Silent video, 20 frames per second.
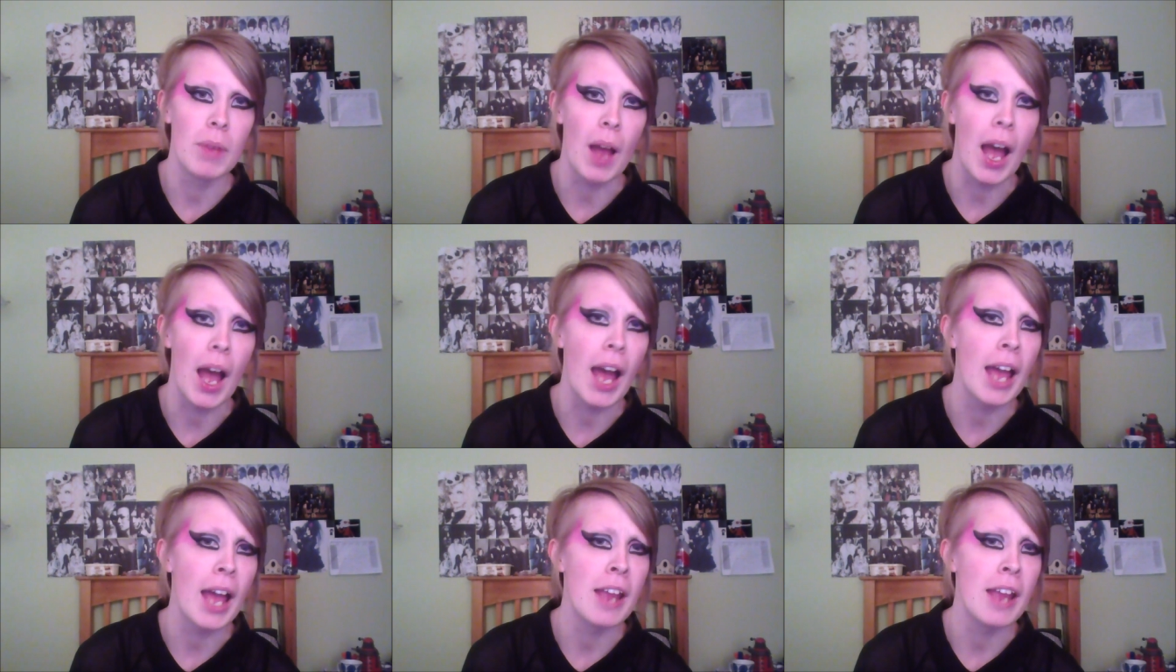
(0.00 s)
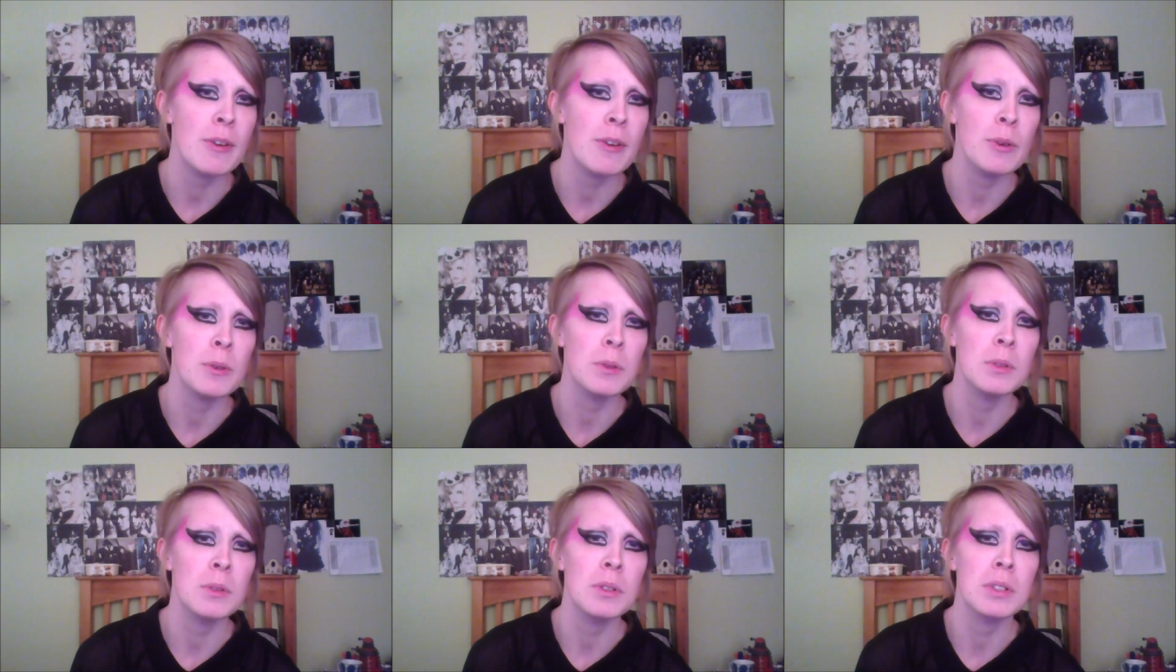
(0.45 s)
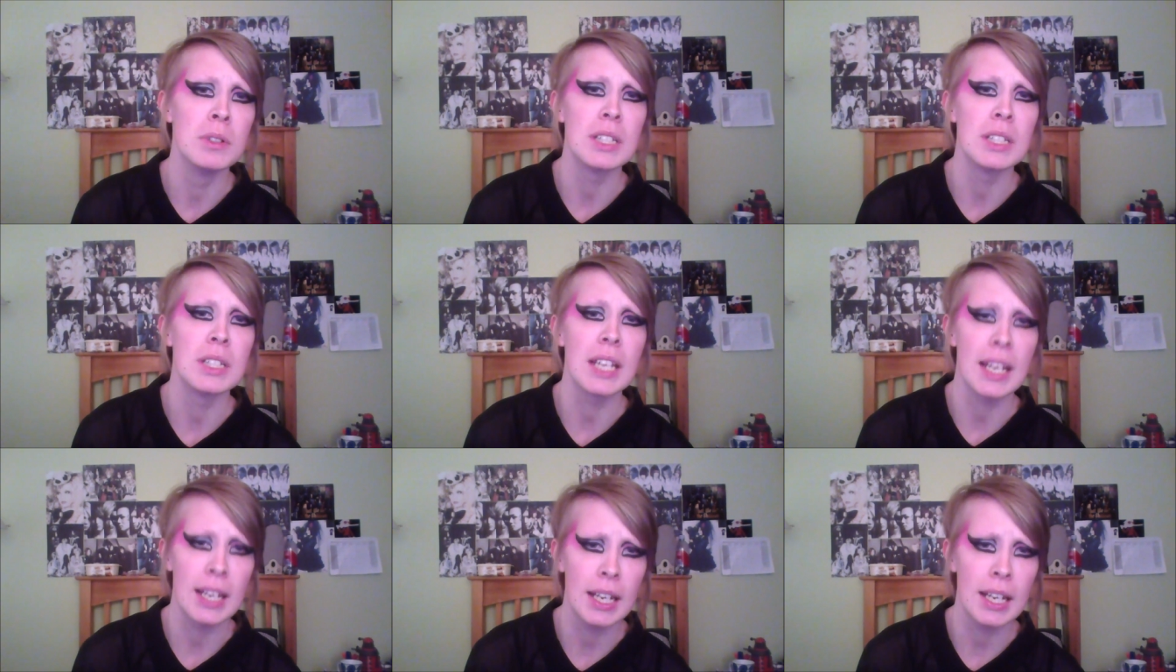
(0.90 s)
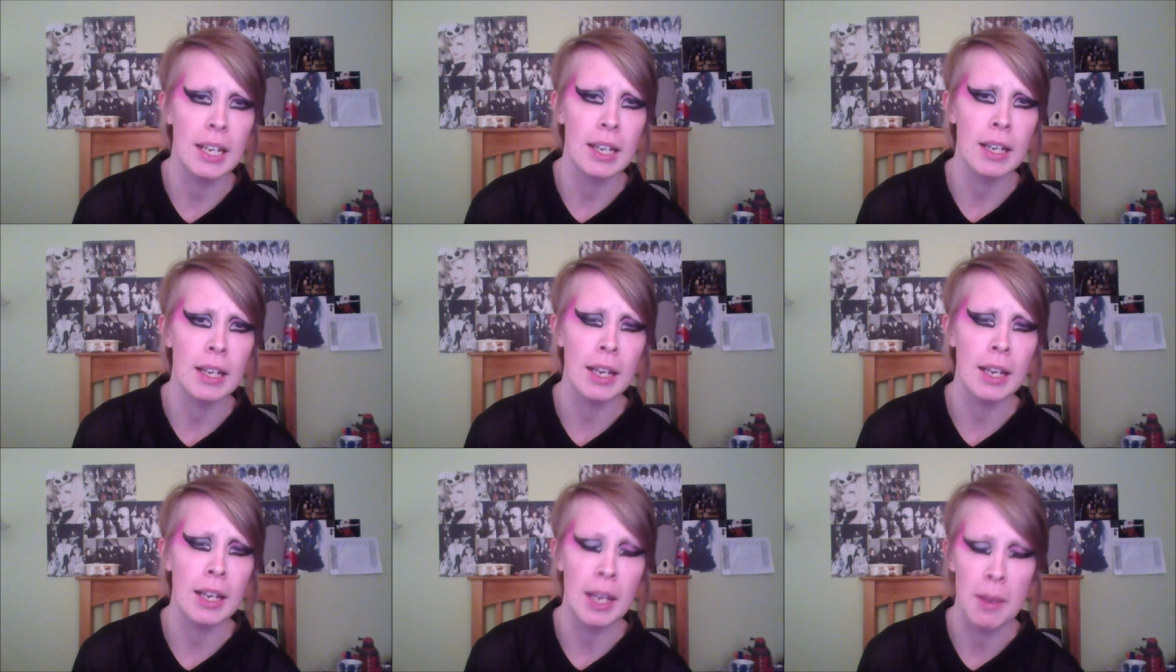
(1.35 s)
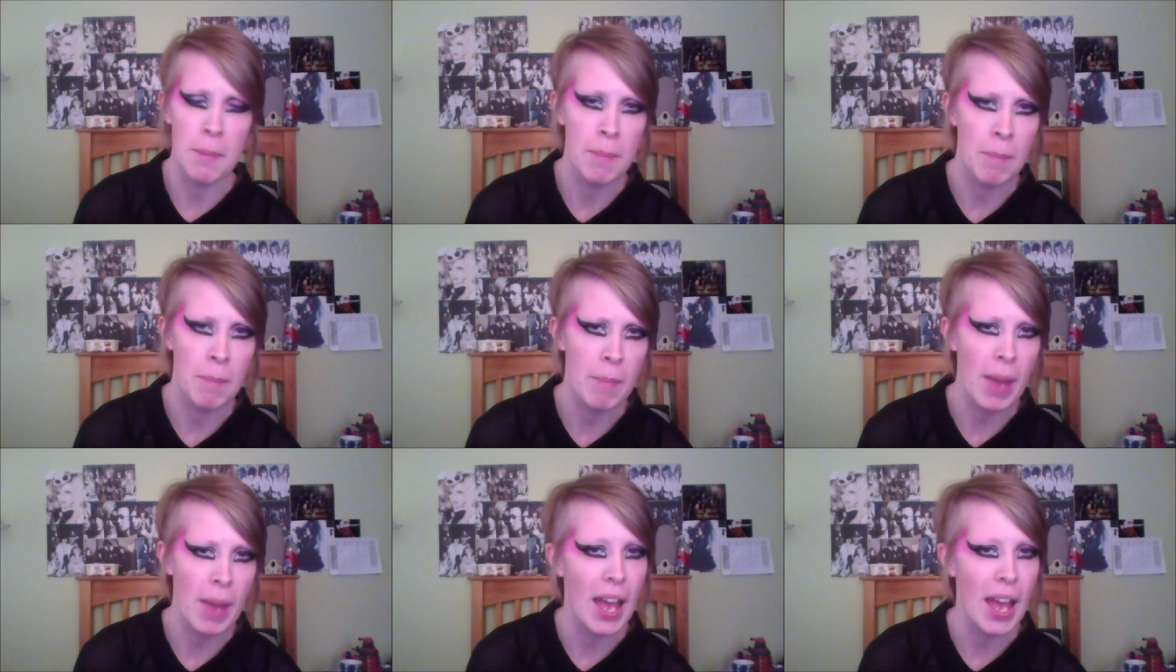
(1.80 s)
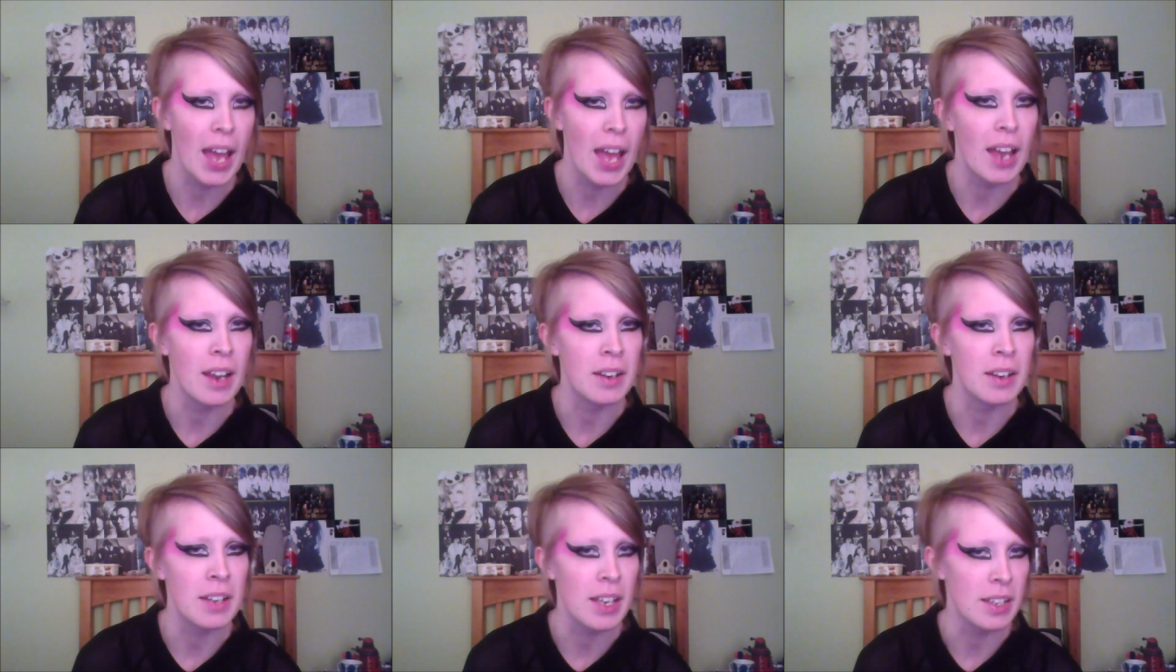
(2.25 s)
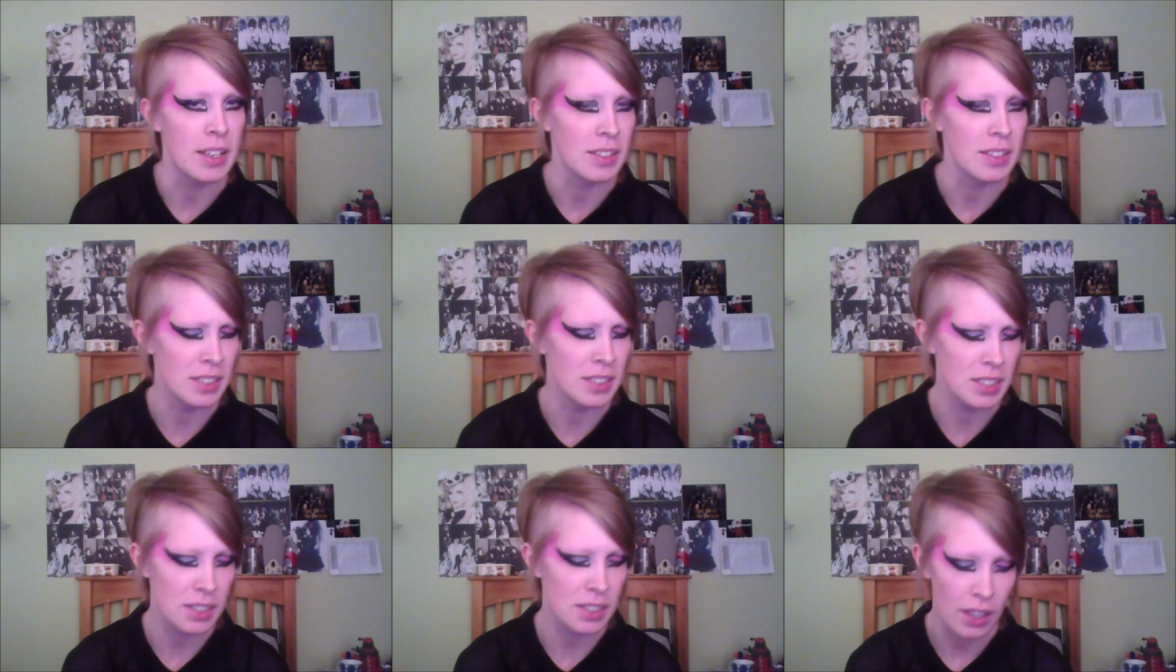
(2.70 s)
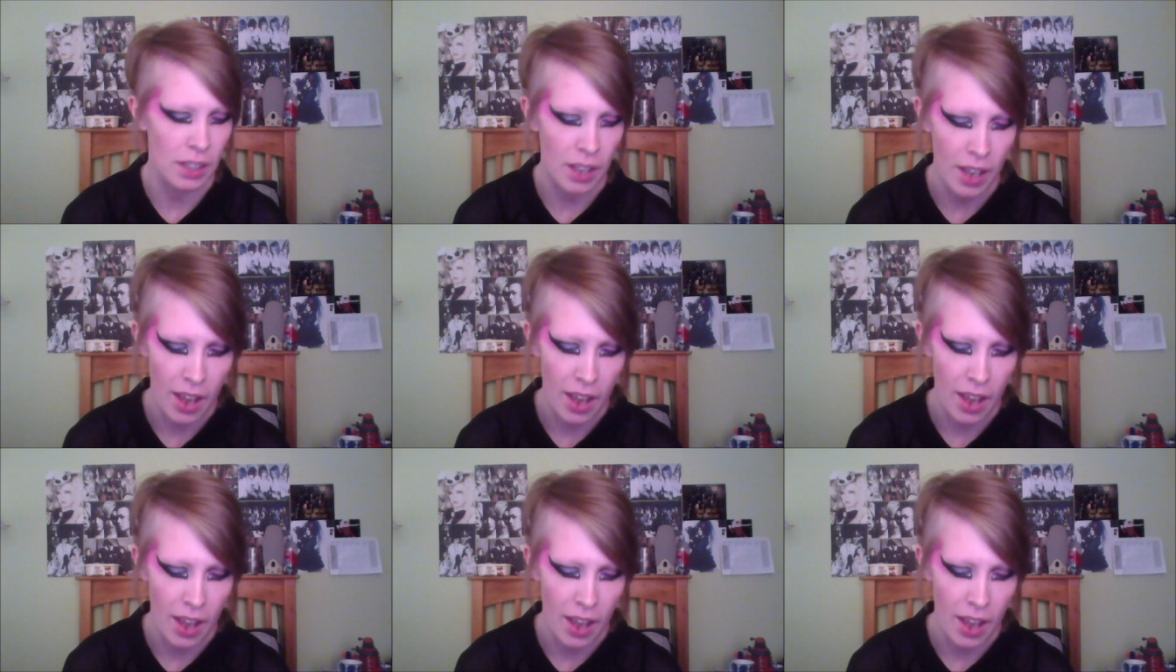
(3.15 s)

I use he, him, and his.